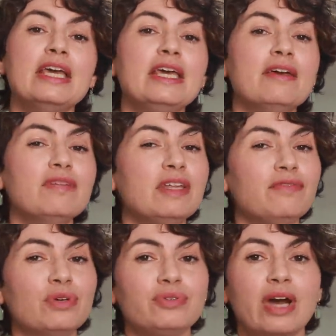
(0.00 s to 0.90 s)
Even
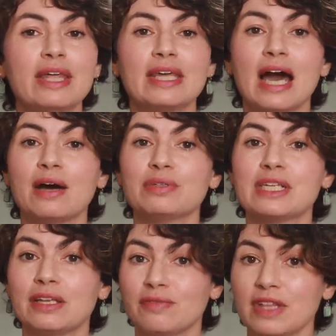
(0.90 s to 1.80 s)
if you dry the
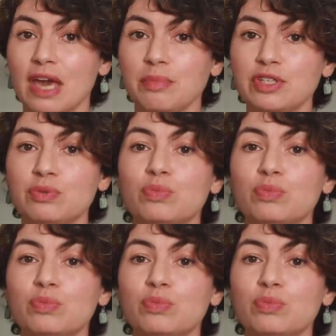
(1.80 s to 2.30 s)
outside of the cabbage,